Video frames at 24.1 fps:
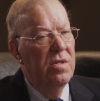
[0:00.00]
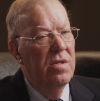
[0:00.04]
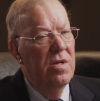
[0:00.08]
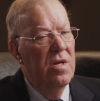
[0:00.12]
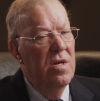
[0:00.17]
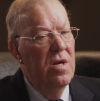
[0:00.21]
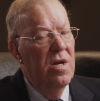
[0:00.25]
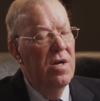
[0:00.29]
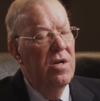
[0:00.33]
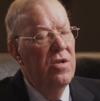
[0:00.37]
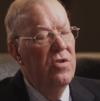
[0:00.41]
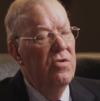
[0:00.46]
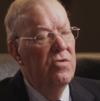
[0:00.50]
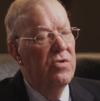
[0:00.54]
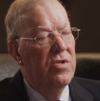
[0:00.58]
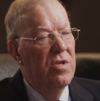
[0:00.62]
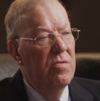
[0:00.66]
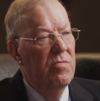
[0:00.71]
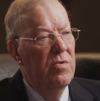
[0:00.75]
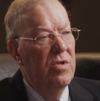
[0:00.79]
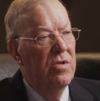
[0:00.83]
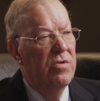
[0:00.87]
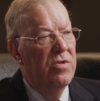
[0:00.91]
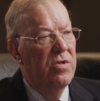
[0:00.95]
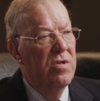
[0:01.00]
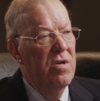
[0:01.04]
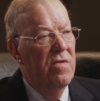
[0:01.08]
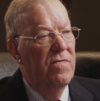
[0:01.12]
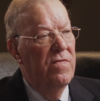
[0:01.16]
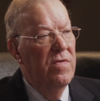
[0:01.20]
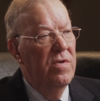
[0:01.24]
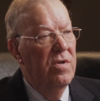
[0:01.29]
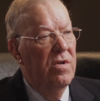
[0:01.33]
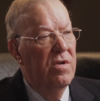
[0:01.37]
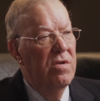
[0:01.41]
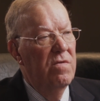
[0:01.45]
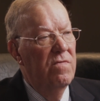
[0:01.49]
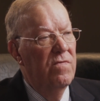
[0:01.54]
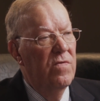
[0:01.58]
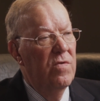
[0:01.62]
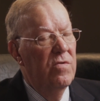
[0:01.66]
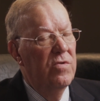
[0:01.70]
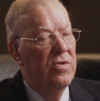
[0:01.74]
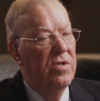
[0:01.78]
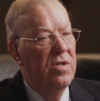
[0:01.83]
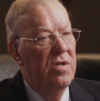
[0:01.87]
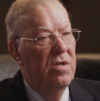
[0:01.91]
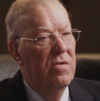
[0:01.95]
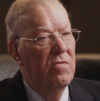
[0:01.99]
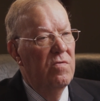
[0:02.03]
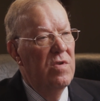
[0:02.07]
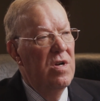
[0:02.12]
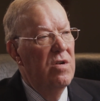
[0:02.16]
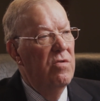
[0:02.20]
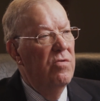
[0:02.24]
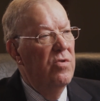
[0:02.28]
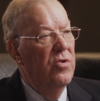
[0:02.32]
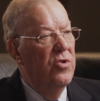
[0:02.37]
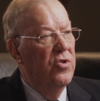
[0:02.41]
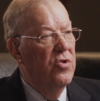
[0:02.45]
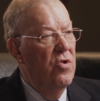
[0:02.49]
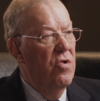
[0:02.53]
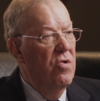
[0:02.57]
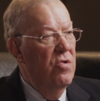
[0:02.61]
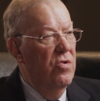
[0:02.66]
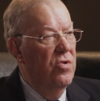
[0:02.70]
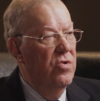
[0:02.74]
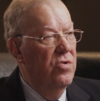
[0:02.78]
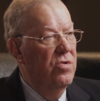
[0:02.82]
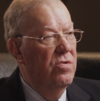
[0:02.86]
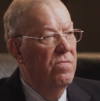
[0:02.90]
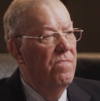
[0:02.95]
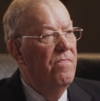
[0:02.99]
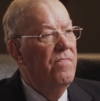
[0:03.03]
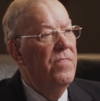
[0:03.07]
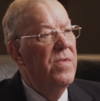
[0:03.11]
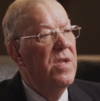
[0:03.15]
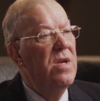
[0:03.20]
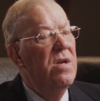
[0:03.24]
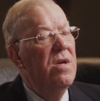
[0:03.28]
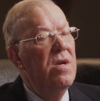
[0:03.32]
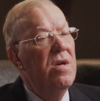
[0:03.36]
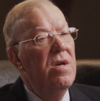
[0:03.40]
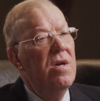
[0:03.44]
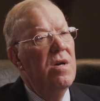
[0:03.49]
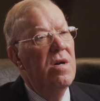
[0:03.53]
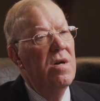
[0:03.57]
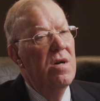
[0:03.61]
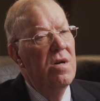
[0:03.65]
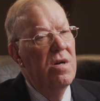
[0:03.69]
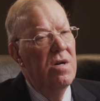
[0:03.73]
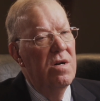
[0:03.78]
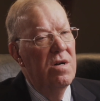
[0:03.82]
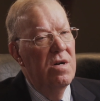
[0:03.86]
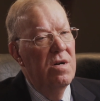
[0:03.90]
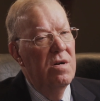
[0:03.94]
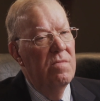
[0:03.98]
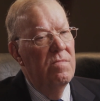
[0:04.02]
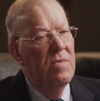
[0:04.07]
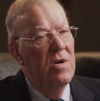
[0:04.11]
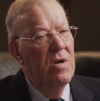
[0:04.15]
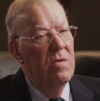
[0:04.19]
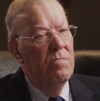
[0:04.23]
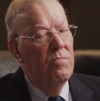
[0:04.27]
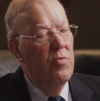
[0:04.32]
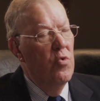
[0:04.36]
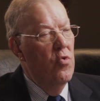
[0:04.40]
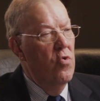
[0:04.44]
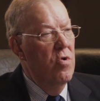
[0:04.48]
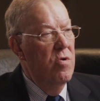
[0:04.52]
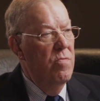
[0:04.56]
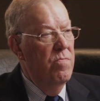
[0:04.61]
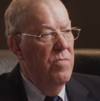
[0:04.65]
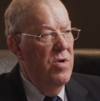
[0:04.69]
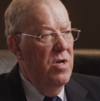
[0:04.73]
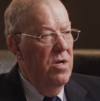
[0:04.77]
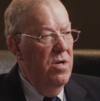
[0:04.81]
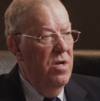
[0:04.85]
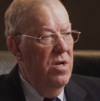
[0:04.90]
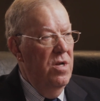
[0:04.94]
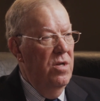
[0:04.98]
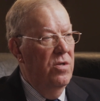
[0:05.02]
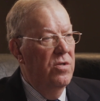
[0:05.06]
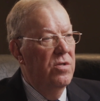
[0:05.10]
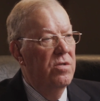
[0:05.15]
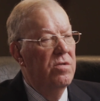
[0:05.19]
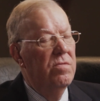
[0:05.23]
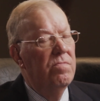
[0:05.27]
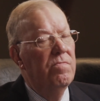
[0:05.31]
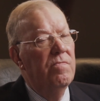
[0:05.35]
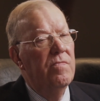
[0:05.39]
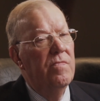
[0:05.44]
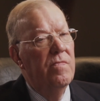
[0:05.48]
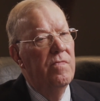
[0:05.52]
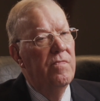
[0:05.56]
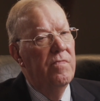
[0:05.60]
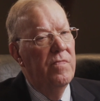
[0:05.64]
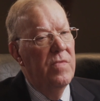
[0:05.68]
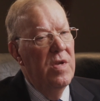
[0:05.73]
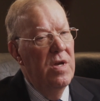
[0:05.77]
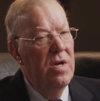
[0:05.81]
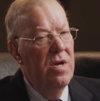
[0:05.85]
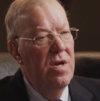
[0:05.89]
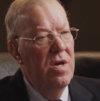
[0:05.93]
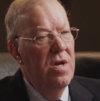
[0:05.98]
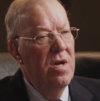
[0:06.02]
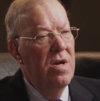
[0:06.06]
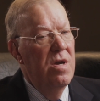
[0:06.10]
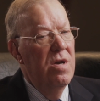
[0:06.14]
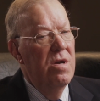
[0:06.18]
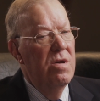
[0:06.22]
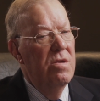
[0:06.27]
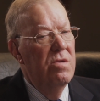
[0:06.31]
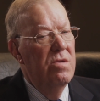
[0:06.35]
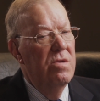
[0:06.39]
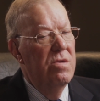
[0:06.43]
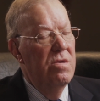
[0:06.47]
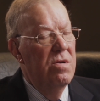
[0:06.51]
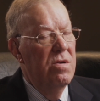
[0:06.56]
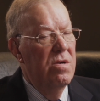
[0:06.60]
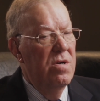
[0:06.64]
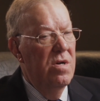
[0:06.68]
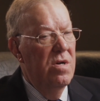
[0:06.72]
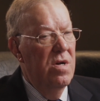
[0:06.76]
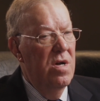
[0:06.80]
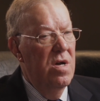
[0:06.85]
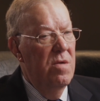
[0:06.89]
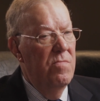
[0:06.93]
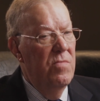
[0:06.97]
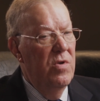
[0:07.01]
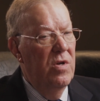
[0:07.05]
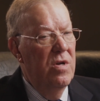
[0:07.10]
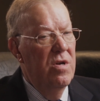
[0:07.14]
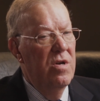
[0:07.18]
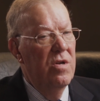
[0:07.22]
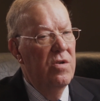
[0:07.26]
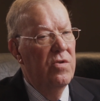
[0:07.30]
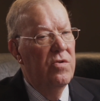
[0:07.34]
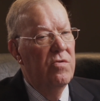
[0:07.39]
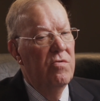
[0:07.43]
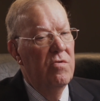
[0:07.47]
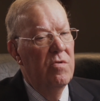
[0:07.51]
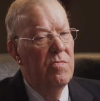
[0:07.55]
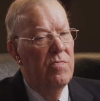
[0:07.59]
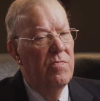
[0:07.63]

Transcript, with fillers: hey, I can use some of this stuff in conversing around the church, uh, board meetings, and uh, I began to